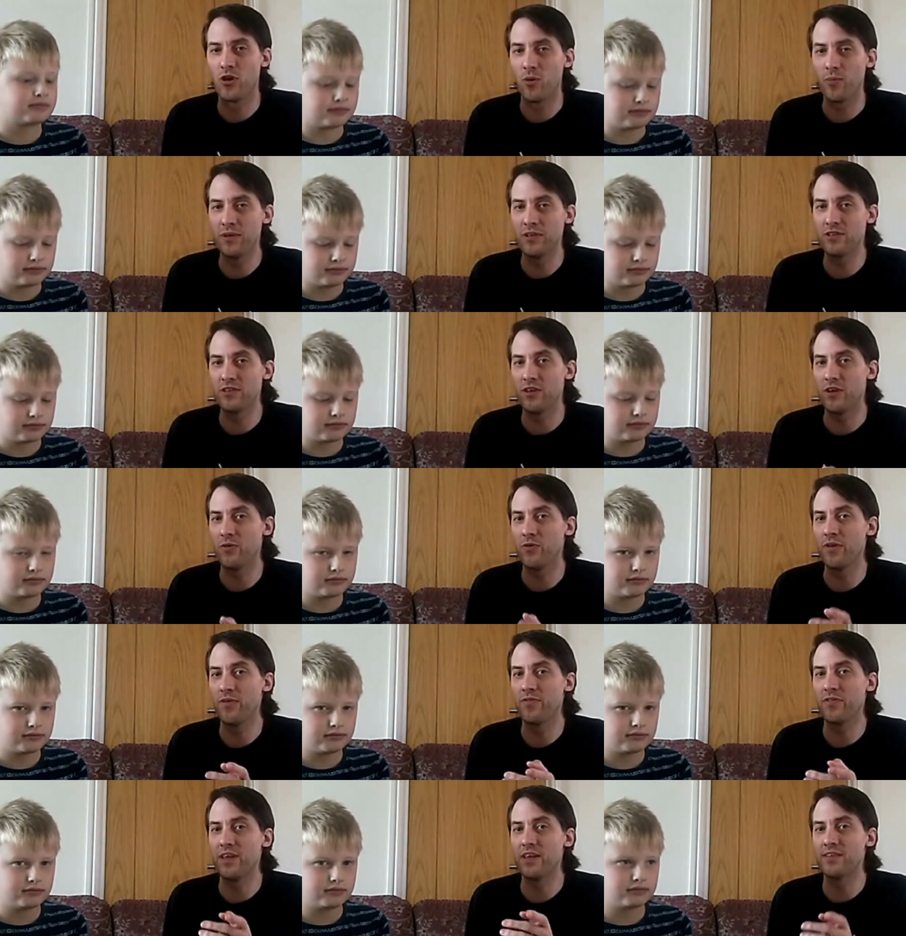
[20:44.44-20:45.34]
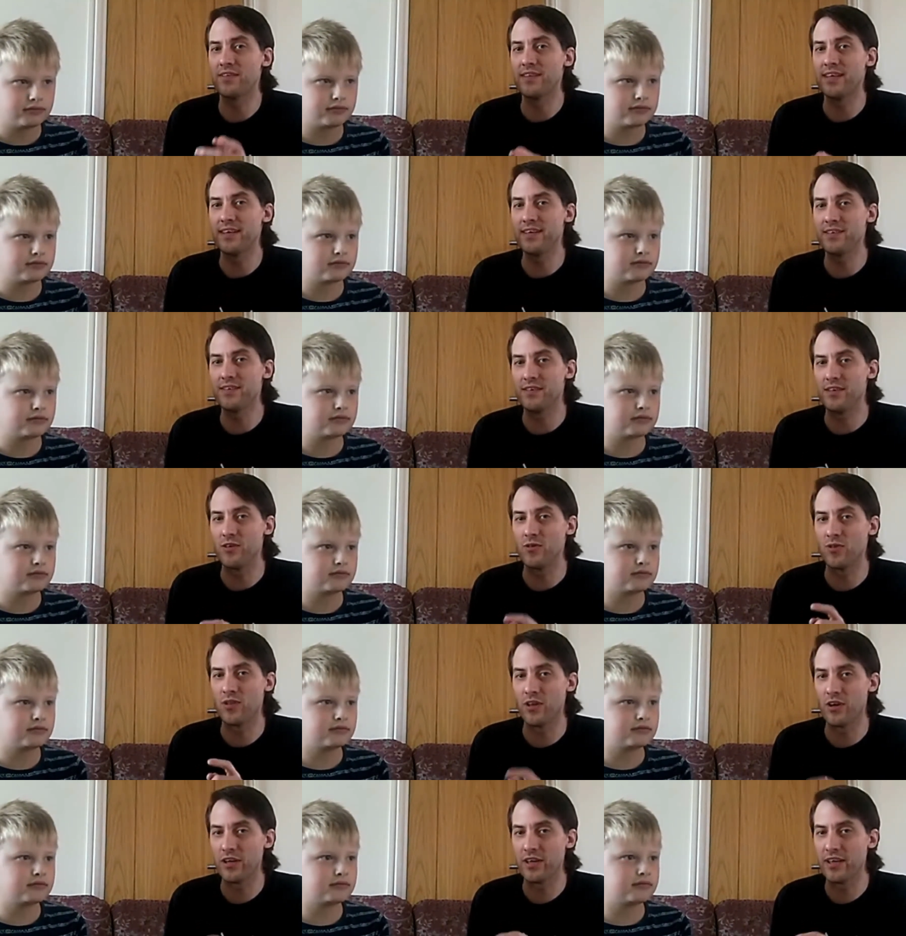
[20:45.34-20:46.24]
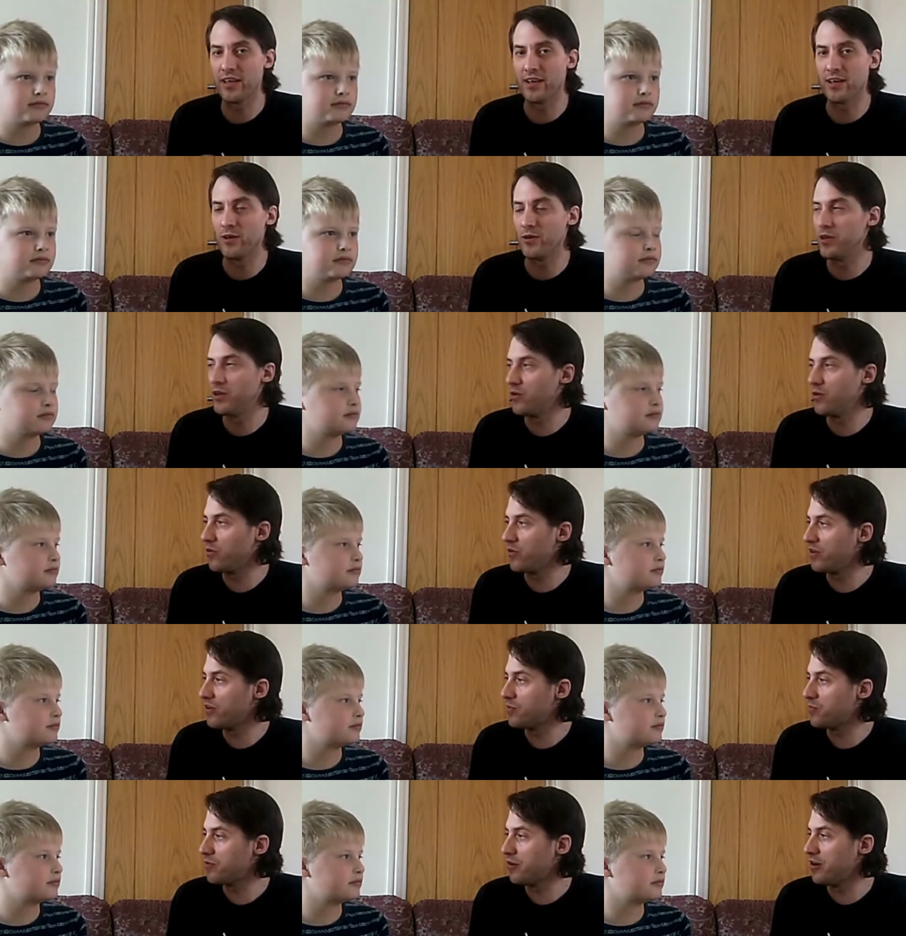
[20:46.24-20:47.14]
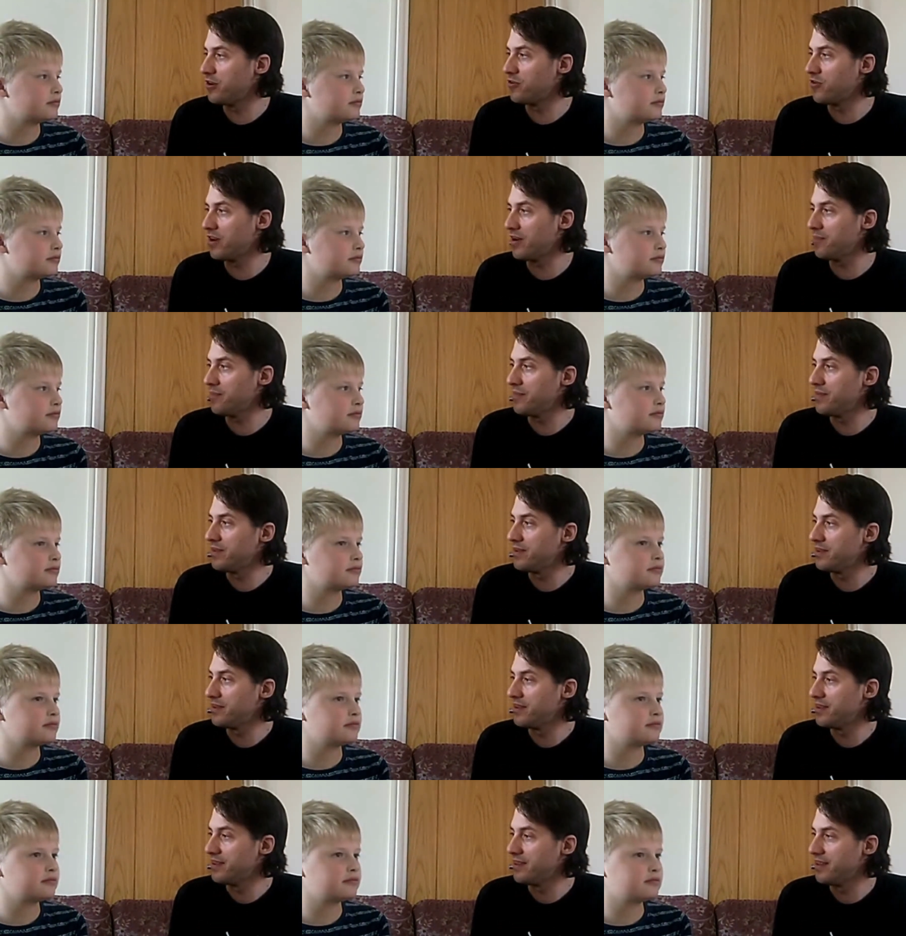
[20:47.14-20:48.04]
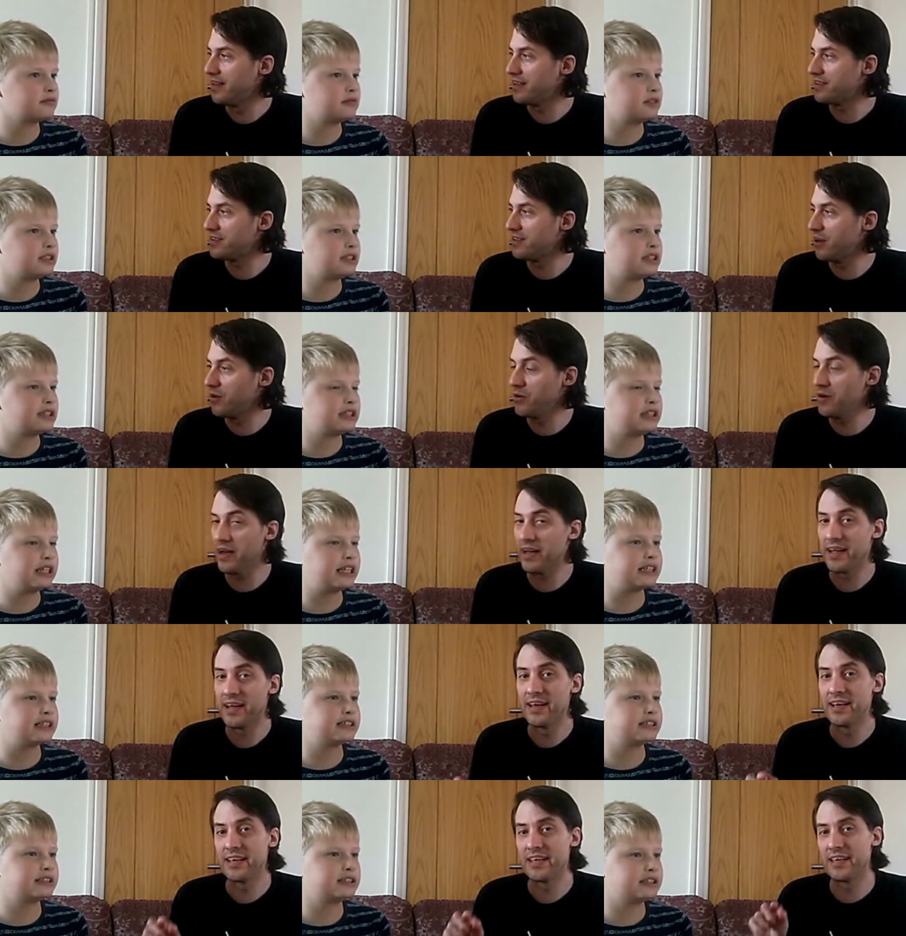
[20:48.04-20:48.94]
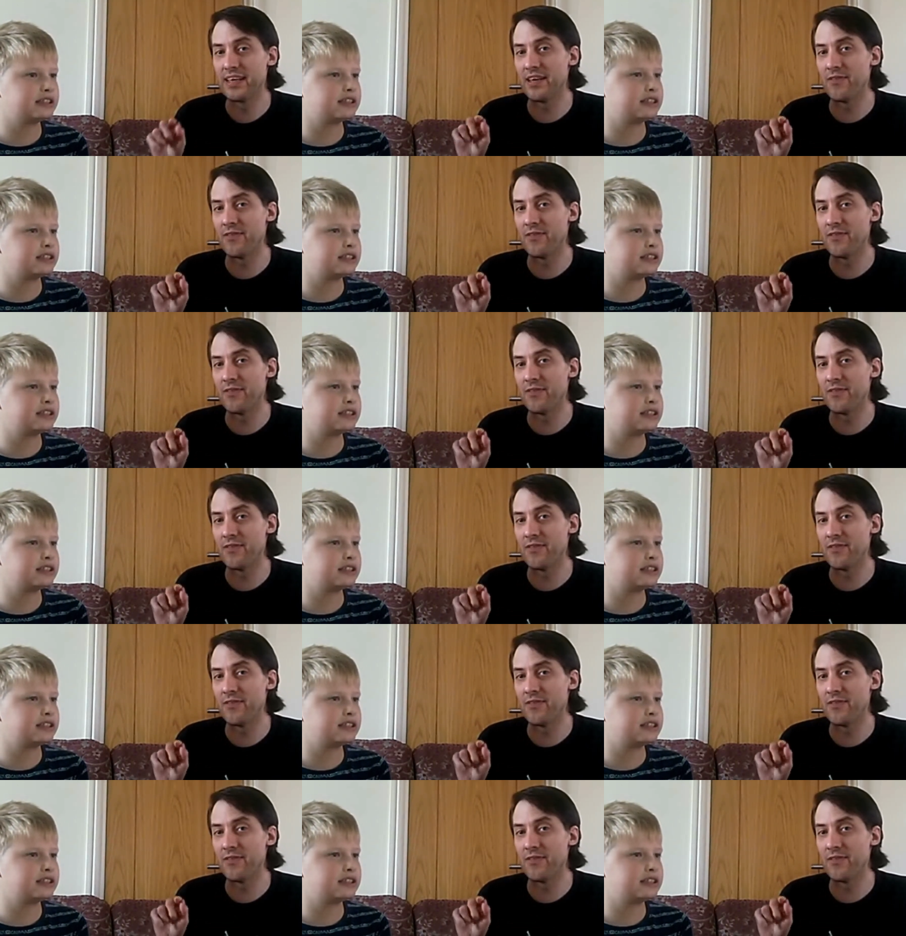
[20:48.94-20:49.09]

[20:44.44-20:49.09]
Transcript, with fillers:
Speaker 1: comments. So if there's things that you'd like included on this programme, let us know. Yes.